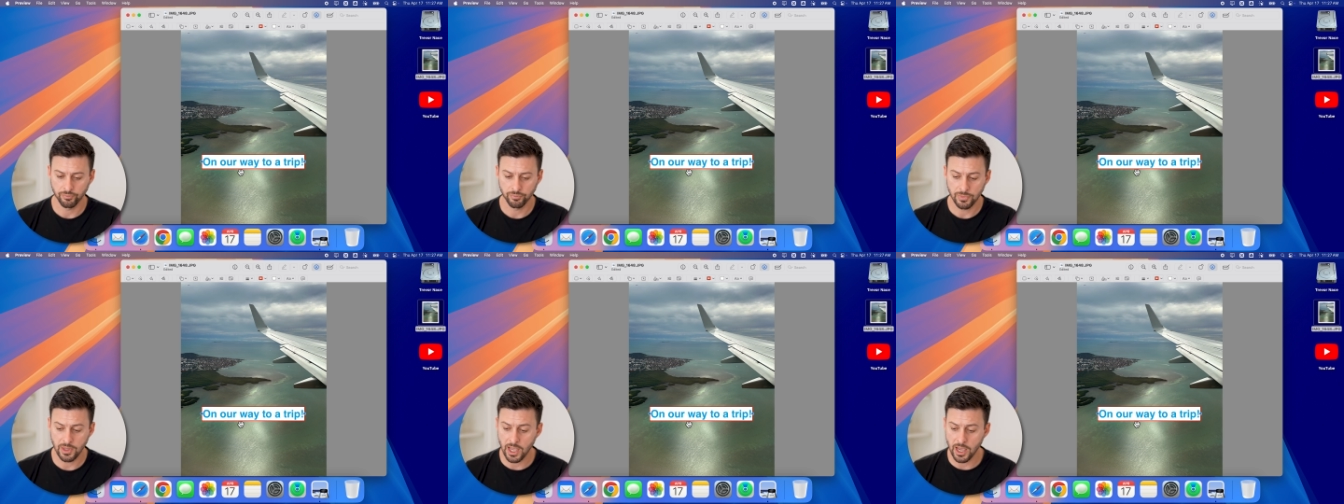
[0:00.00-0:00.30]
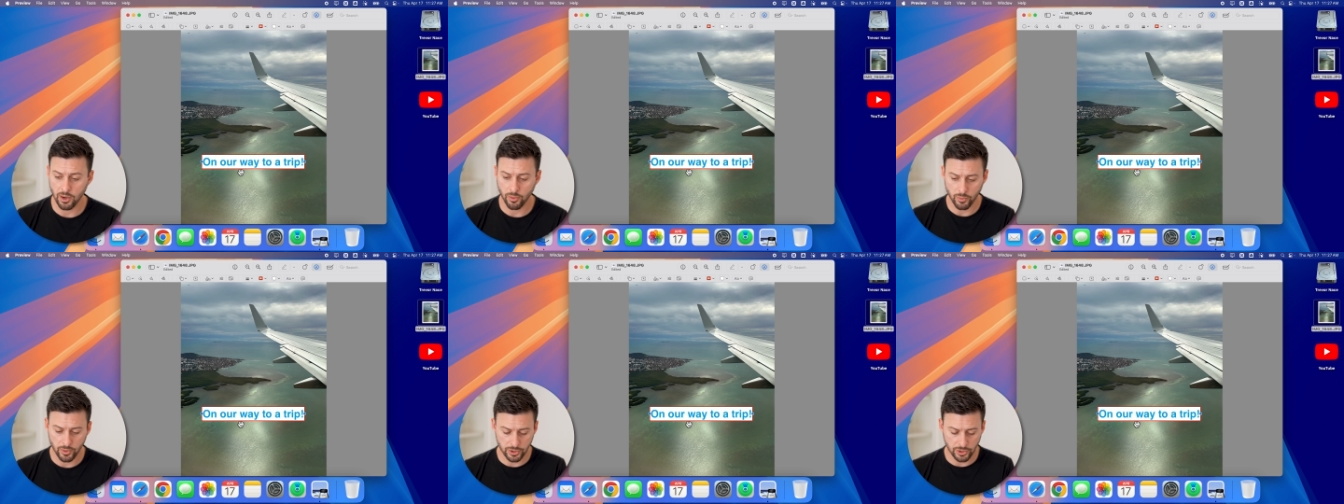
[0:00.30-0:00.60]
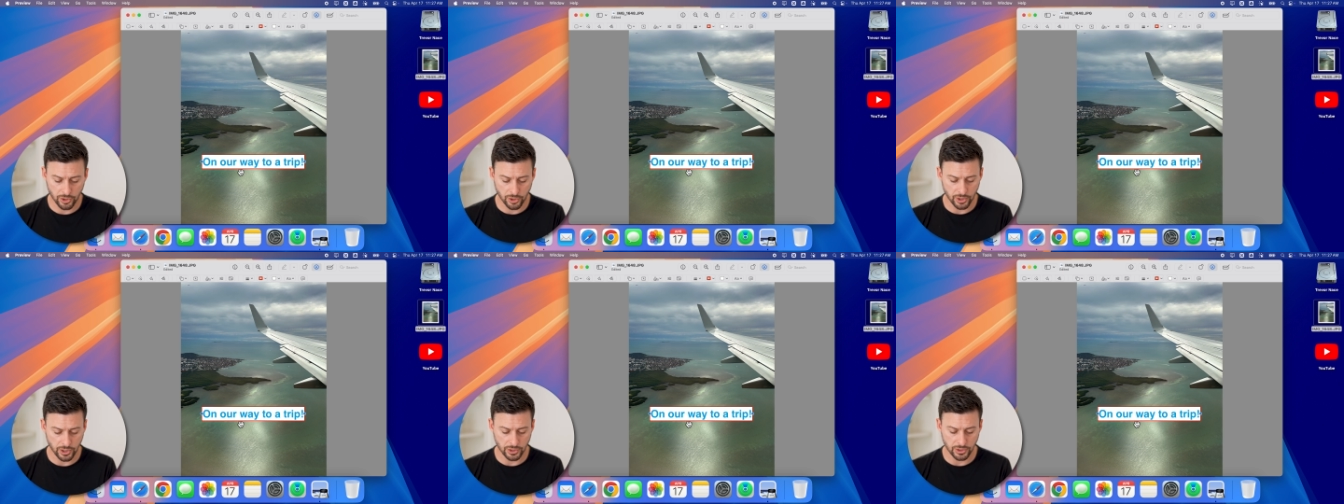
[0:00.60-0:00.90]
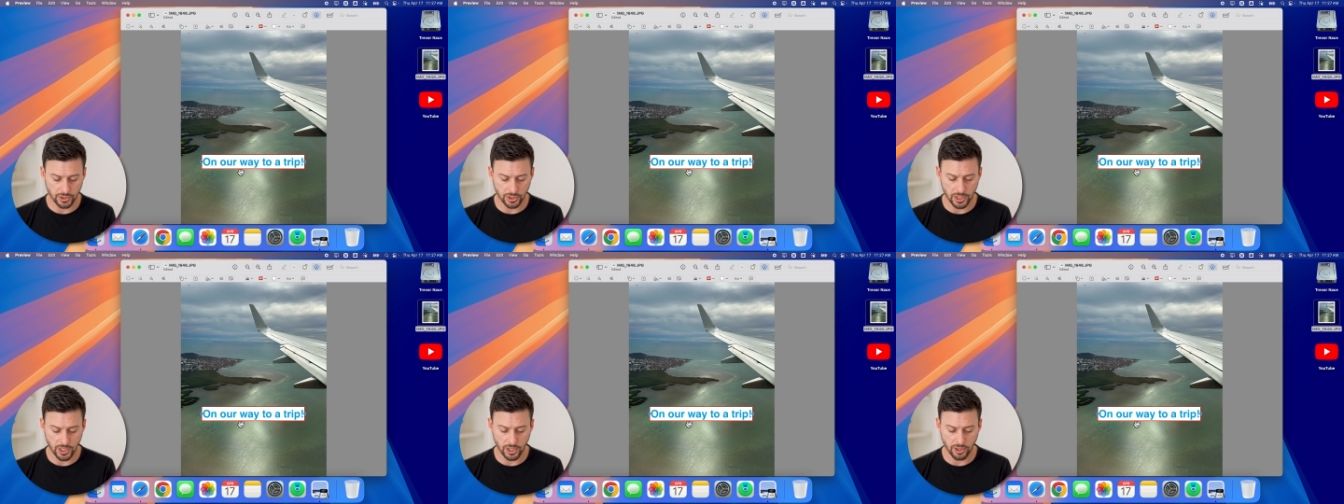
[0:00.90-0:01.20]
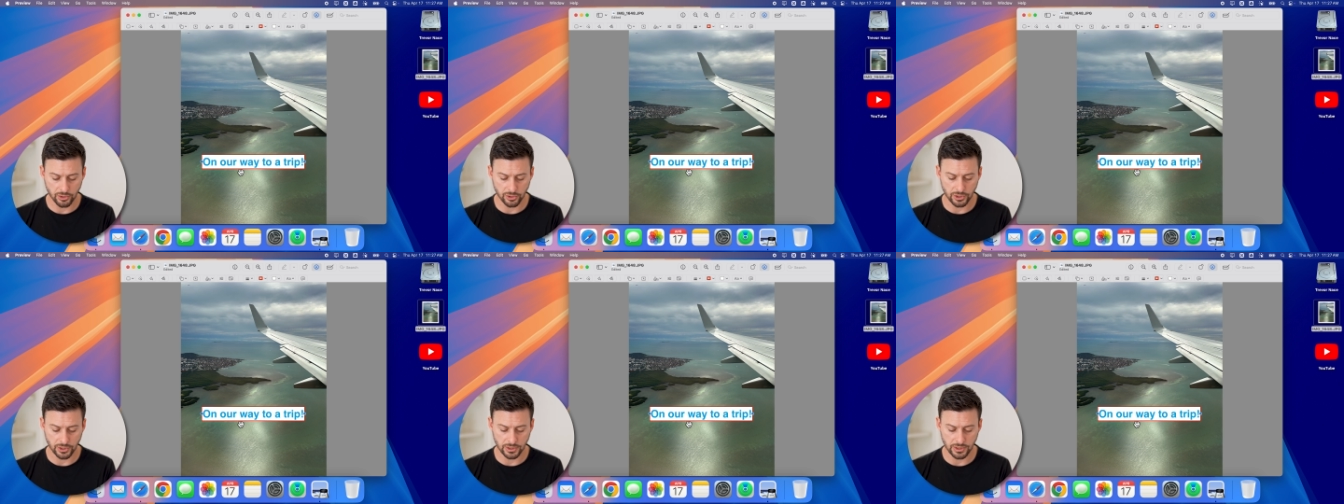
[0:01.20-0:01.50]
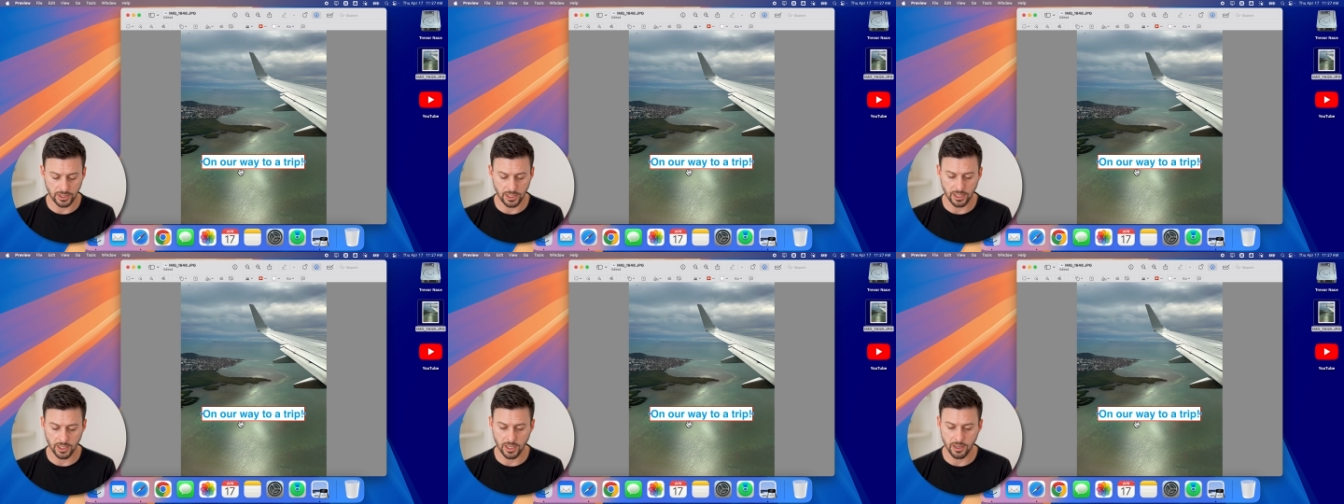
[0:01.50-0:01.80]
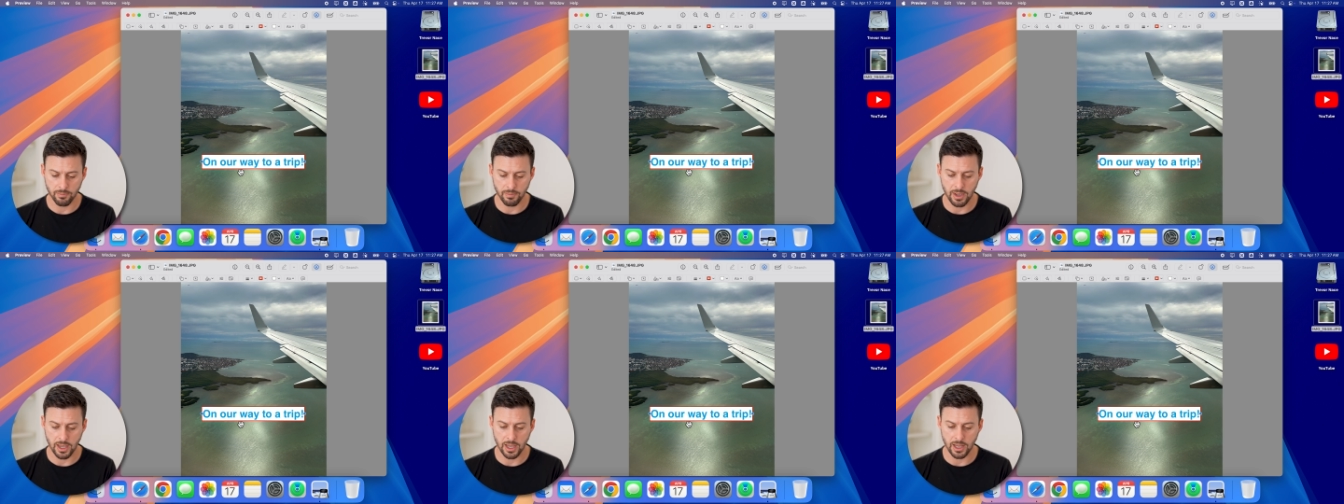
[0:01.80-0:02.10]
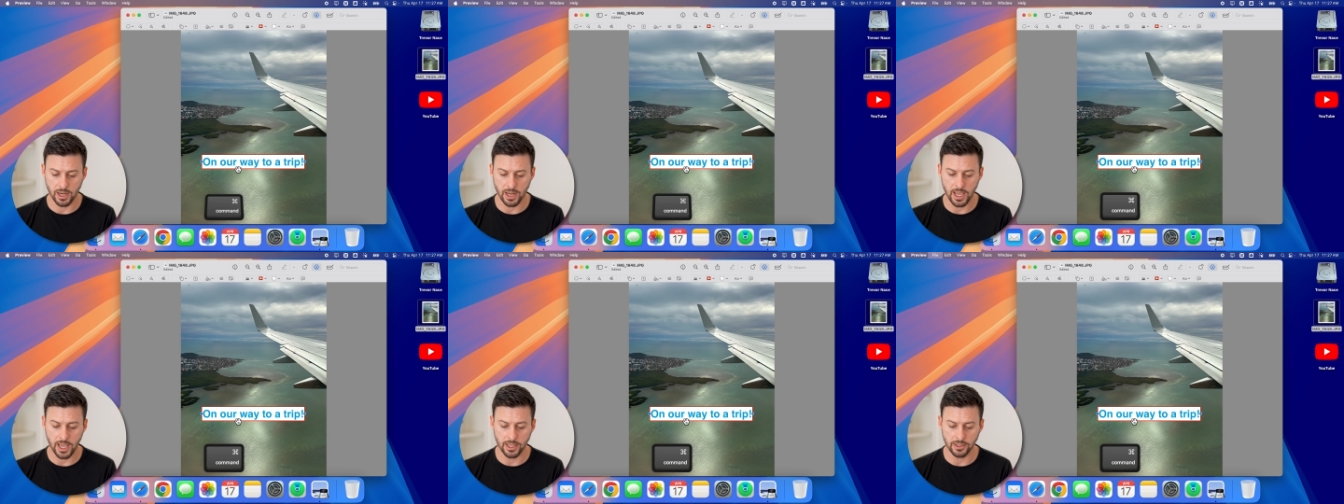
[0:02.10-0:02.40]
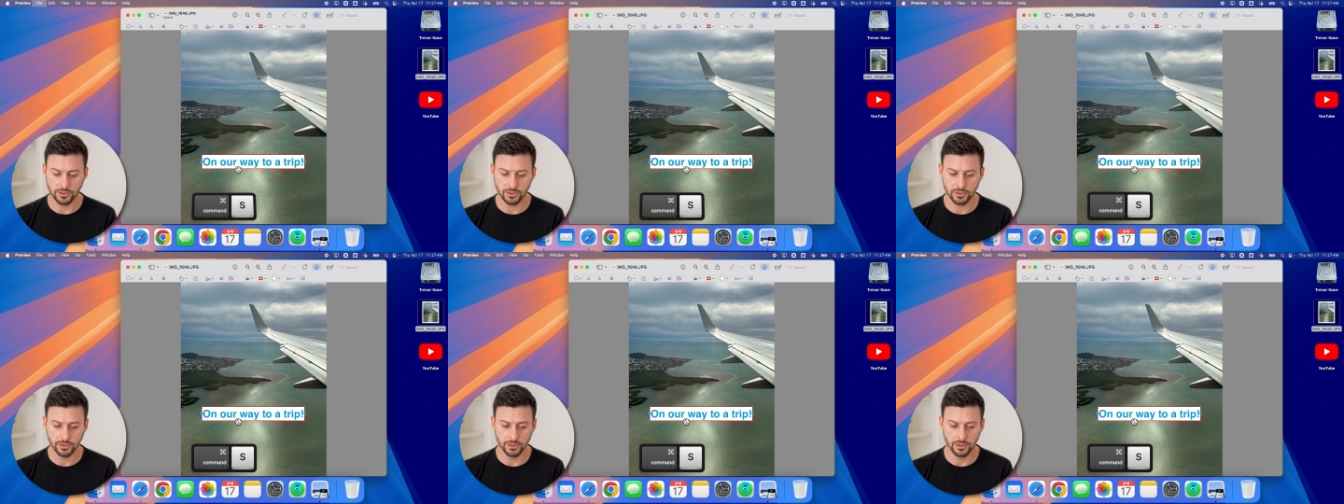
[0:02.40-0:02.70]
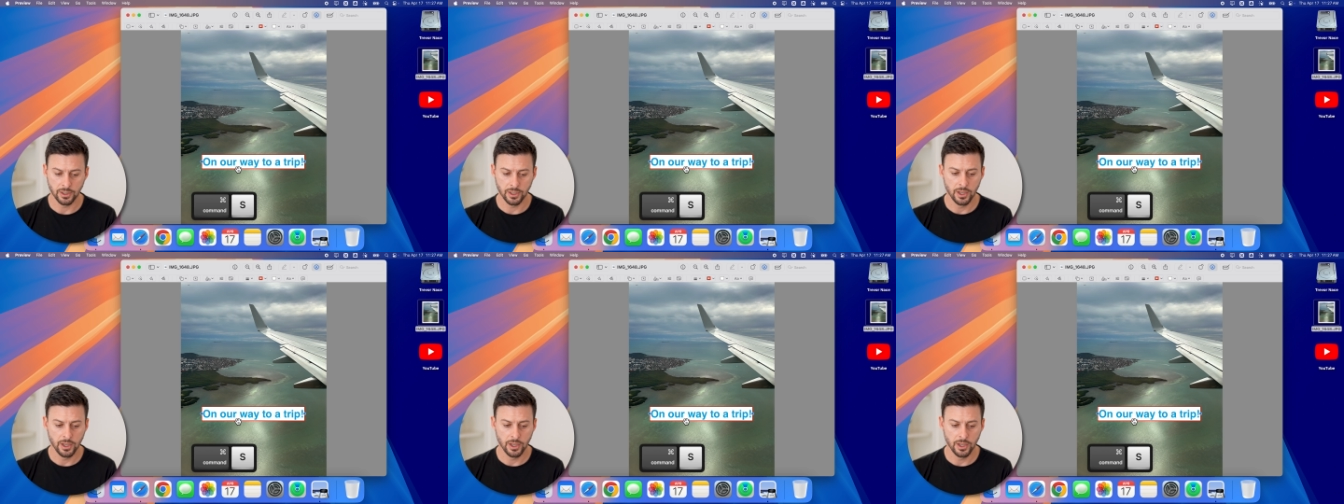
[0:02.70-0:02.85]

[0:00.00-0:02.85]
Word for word: Now, when you're good to go, just hit Command S,